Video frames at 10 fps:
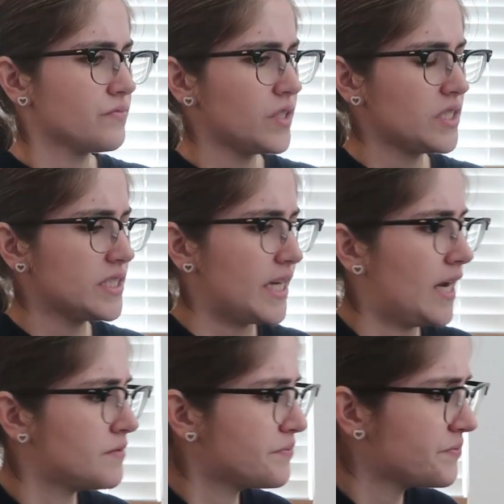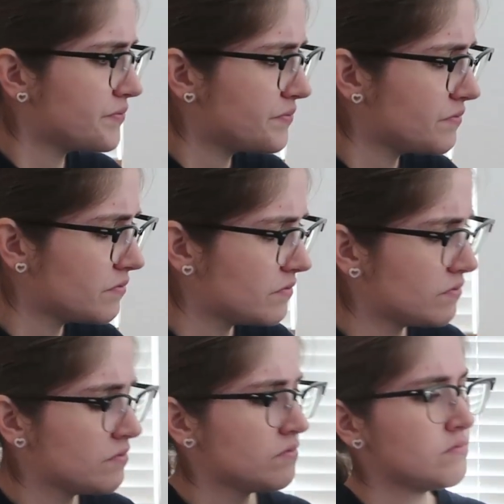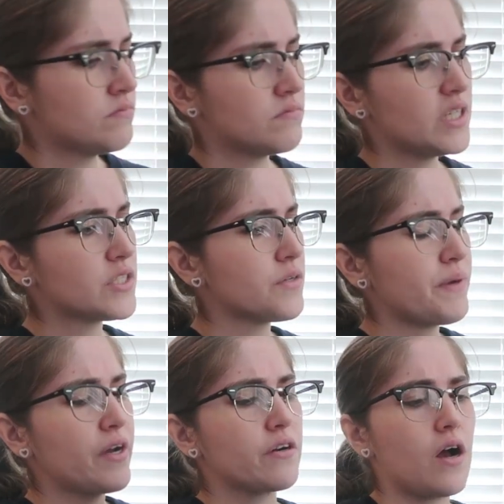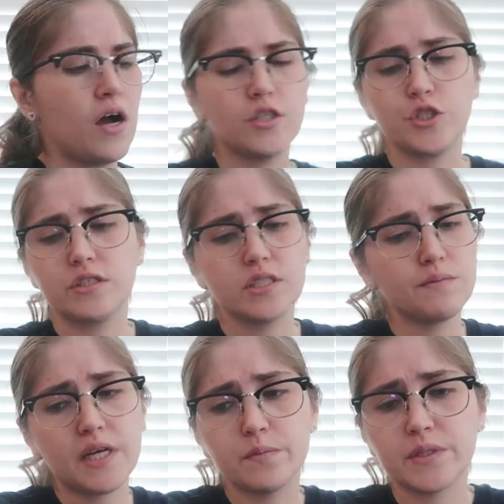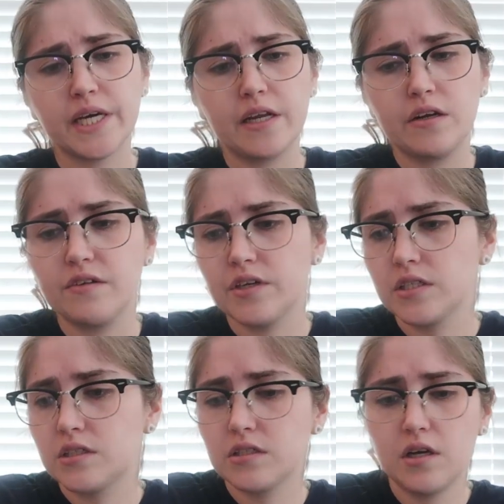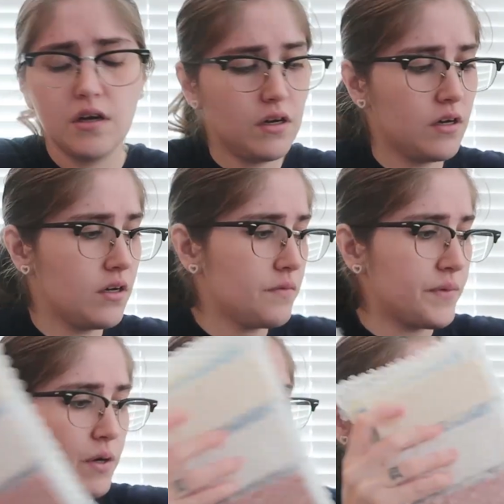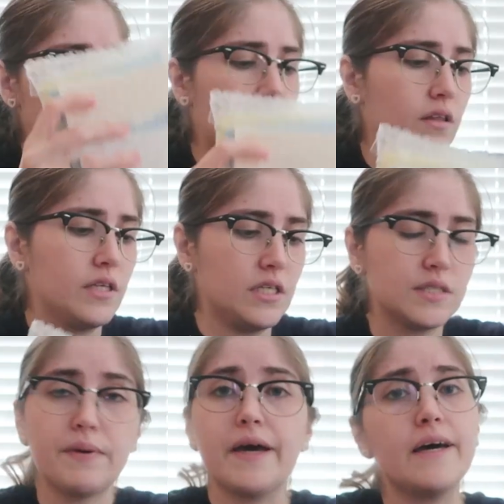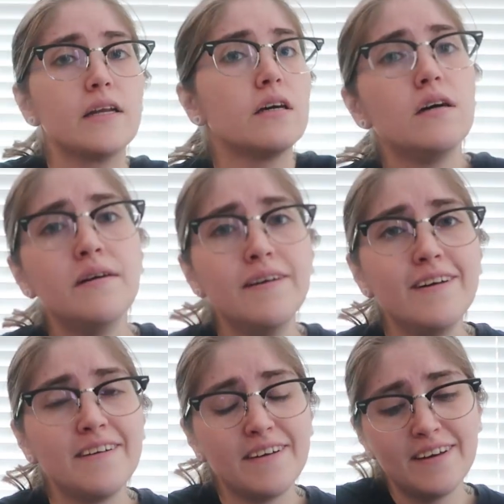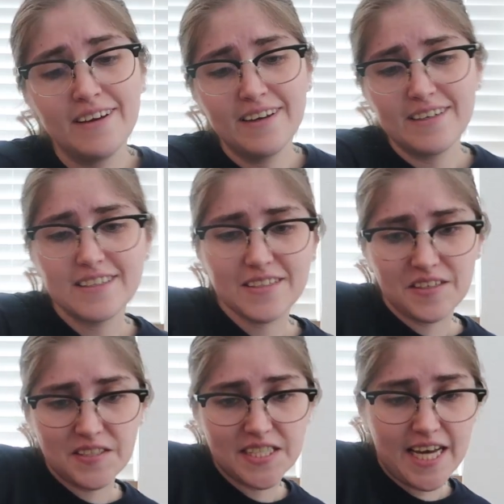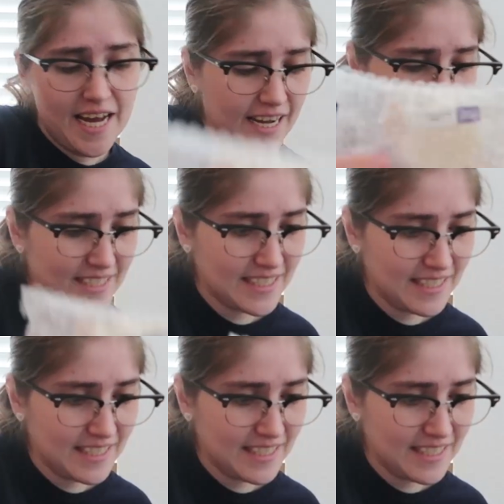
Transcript: What is that? These are in my garage, and sometimes I get nervous. Like, what is on these, man? Here's the hat.